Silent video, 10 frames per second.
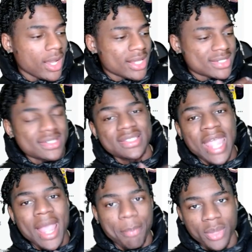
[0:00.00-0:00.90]
a
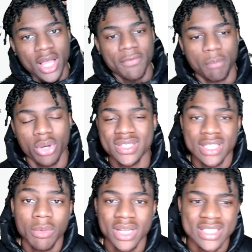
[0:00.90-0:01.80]
stamp of points
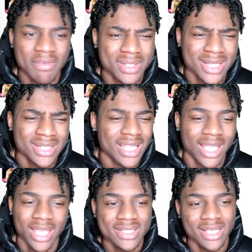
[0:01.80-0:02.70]
no one has ever touched.
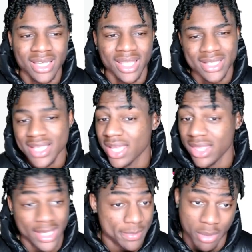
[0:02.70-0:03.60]
Like it's the niggas
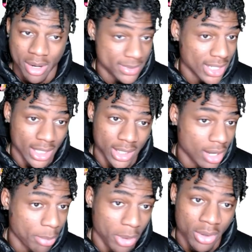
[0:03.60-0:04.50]
like this, bro. I'm telling
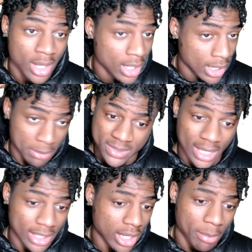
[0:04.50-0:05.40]
y'all, bro. I'm
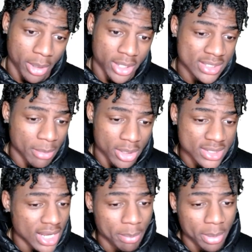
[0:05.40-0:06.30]
telling y'all, bro. He's the most
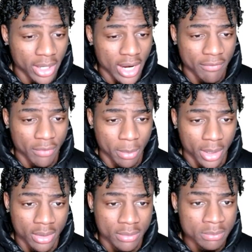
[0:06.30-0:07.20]
hated player ever,
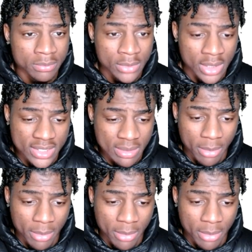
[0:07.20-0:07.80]
bro. He's the